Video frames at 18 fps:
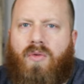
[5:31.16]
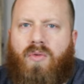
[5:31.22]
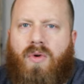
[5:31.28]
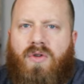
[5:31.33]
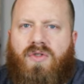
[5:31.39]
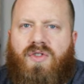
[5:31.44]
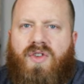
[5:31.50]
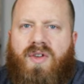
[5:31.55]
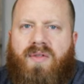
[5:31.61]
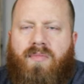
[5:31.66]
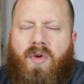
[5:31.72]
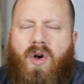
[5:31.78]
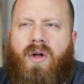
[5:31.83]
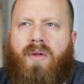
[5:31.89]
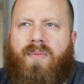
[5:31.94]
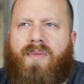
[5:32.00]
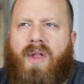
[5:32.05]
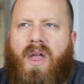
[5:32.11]
roasted
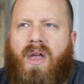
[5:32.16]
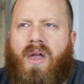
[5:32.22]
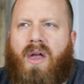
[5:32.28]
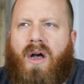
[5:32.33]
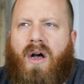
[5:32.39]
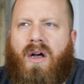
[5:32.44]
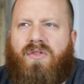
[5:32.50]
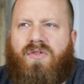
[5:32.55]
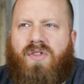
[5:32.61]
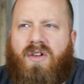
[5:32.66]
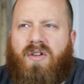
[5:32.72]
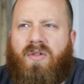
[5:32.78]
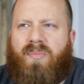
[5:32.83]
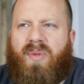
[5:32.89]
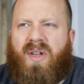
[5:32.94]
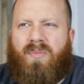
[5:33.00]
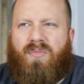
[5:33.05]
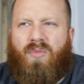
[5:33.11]
malt, a little
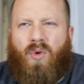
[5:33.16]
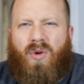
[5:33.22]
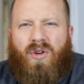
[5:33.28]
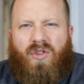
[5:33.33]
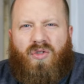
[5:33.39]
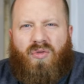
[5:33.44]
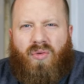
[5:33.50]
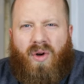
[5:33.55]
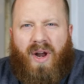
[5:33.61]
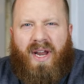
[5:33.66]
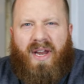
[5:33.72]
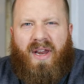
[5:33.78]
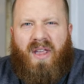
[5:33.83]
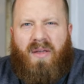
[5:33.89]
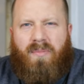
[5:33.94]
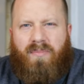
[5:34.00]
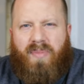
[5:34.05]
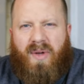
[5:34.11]
bit more
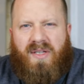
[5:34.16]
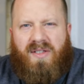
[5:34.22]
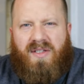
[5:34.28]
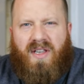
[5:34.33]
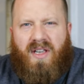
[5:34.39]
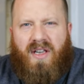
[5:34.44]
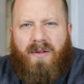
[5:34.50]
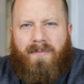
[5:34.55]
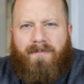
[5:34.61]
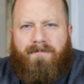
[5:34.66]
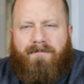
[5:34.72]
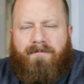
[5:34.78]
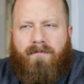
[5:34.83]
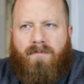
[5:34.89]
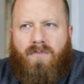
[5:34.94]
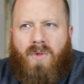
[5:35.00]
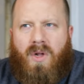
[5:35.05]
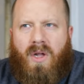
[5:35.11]
grainy biscuit
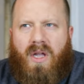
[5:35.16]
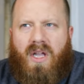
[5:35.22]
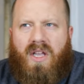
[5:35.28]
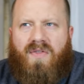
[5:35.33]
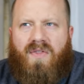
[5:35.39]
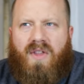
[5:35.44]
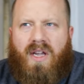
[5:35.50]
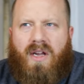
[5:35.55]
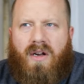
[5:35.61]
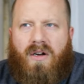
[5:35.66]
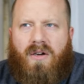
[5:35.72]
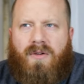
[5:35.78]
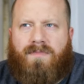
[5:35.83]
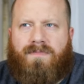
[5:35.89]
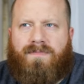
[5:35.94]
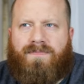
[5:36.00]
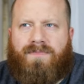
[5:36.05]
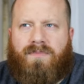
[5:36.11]
in
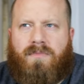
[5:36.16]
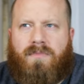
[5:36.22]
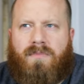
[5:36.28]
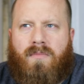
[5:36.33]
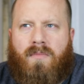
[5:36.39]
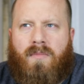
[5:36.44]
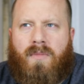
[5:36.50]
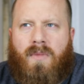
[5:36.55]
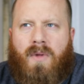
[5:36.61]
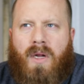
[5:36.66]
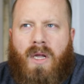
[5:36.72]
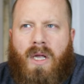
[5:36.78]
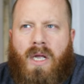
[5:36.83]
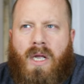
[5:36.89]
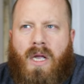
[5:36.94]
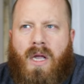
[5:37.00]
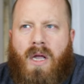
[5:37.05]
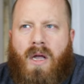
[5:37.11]
there,
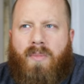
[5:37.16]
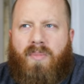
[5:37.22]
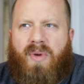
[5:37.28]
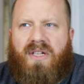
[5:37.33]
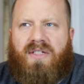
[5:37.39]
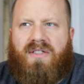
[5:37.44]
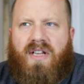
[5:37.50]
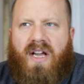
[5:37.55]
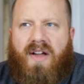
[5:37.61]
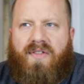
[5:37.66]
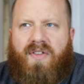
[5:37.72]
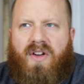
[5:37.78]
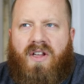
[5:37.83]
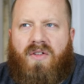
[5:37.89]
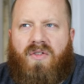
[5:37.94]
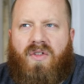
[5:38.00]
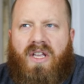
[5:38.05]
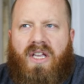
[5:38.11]
but
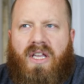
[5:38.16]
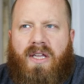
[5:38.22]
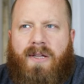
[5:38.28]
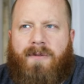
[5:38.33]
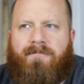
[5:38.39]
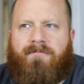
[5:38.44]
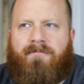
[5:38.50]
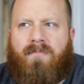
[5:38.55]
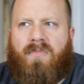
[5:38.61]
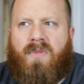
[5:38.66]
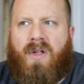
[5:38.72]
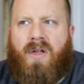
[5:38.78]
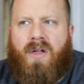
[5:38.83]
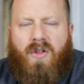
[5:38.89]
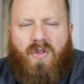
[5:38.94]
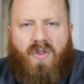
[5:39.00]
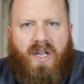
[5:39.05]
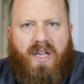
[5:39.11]
definitely
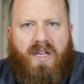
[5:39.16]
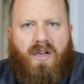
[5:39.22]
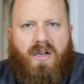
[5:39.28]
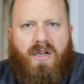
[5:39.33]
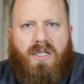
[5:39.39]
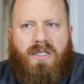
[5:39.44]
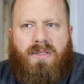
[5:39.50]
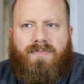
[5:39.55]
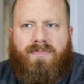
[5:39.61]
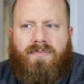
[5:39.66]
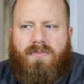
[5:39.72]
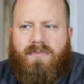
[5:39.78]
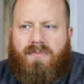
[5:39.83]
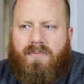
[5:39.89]
like a